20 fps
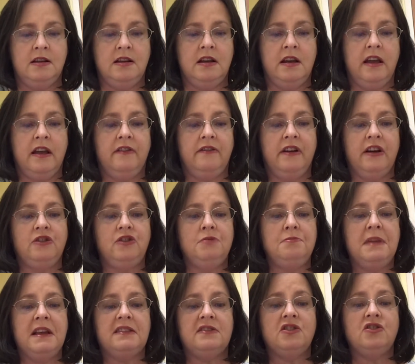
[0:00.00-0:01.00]
your
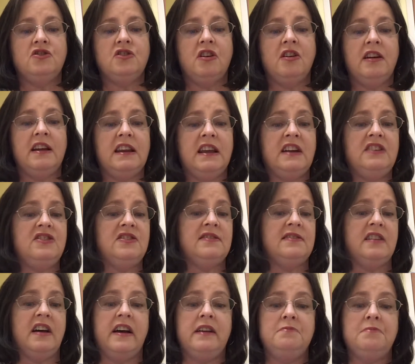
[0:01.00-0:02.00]
mason jar, and I just
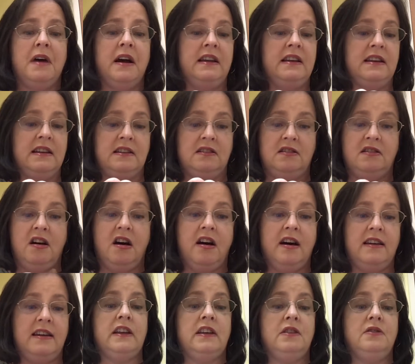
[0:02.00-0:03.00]
tied mine in a
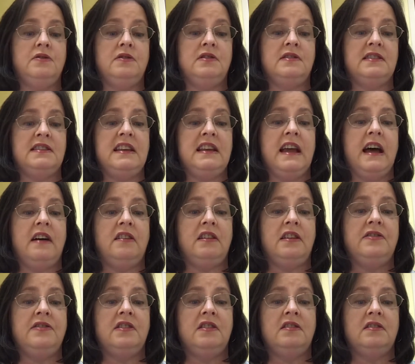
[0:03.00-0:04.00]
knot. You see out
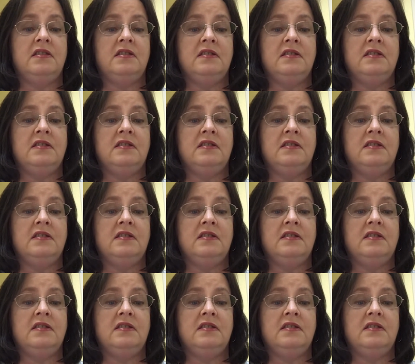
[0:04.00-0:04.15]
in the,